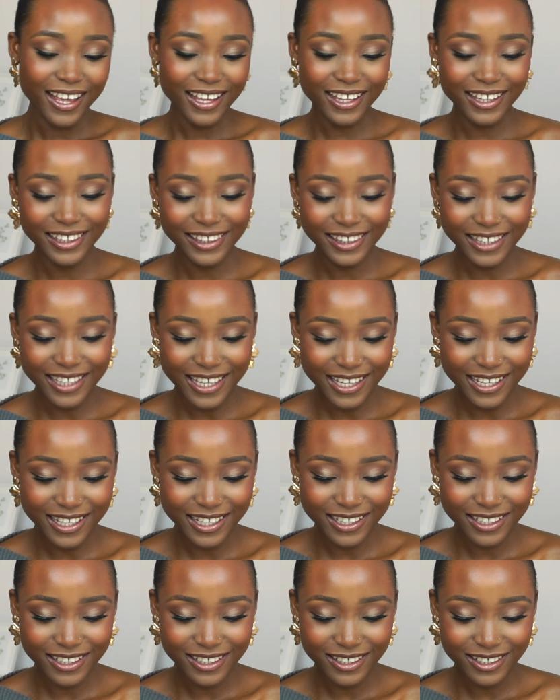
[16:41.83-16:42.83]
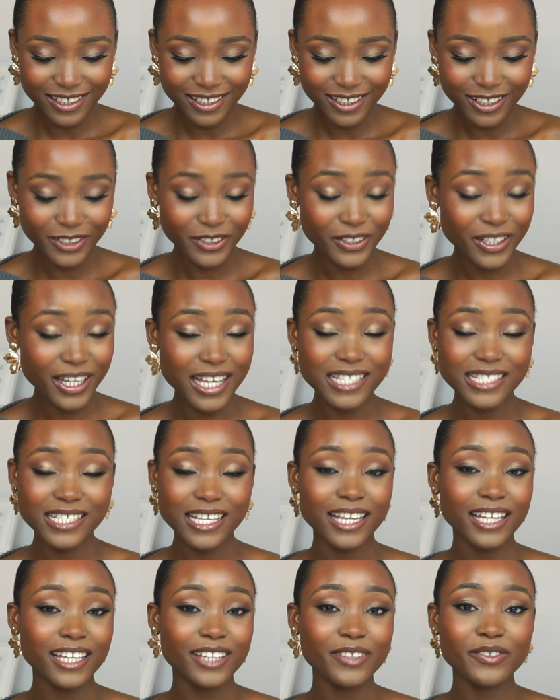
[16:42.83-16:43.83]
And then you
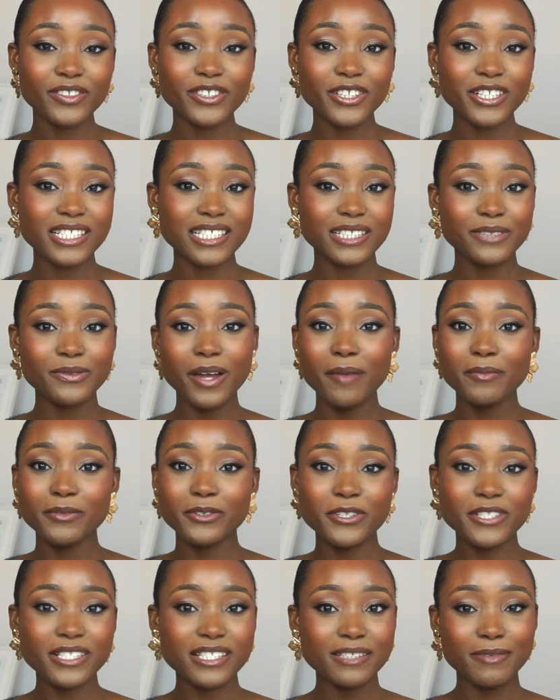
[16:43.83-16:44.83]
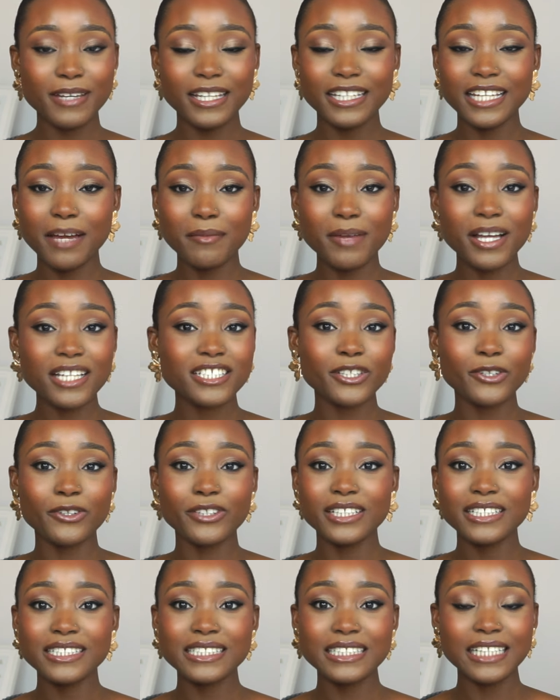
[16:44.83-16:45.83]
guys, if you just see the way I'm just smiling, I'm actually
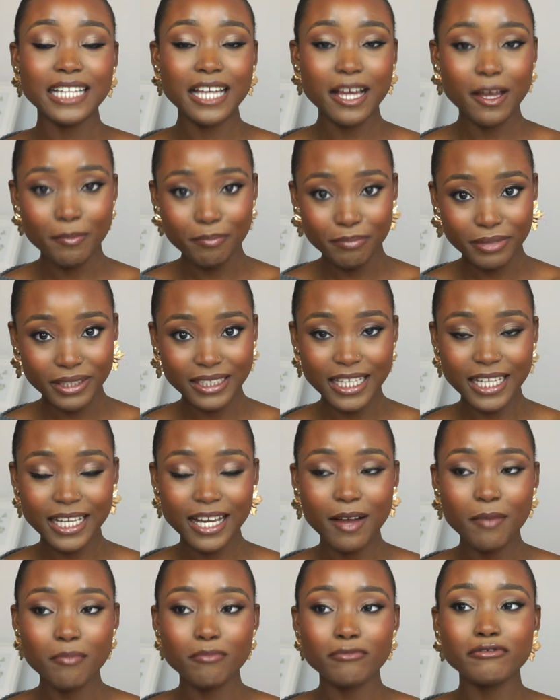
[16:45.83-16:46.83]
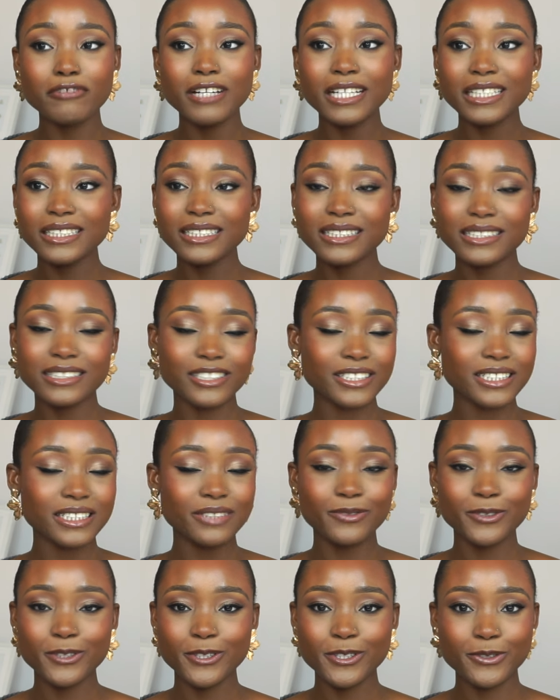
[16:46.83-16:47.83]
honestly happy. Like I'm ready to just
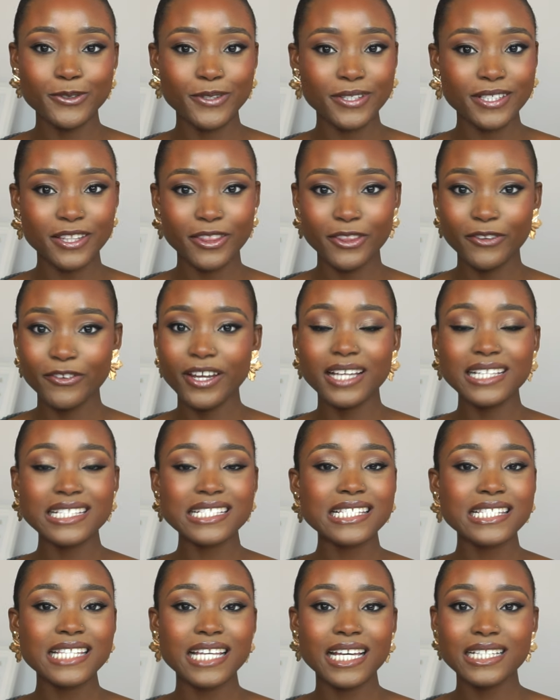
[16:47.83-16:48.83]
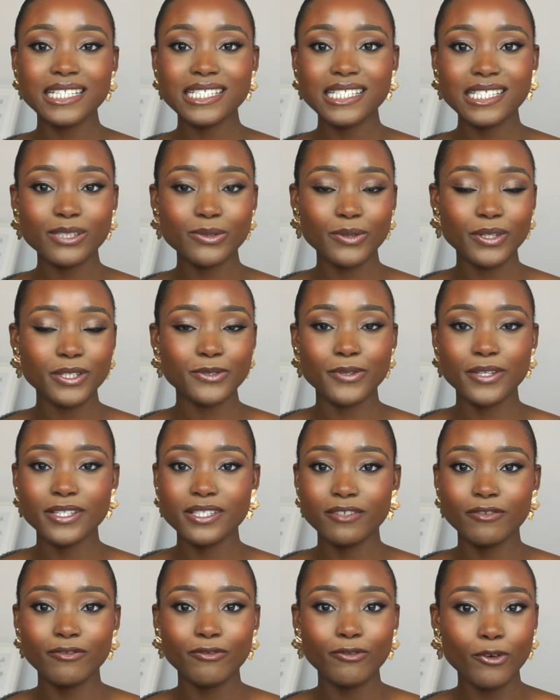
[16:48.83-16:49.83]
leave 2023 and start
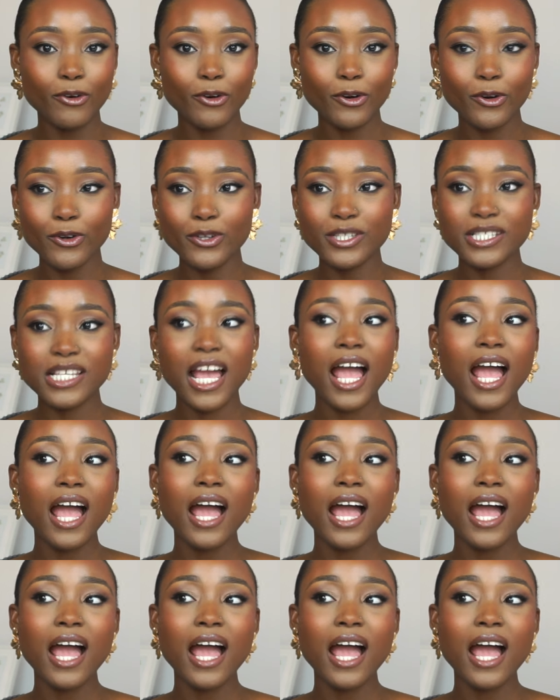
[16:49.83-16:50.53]
2024, because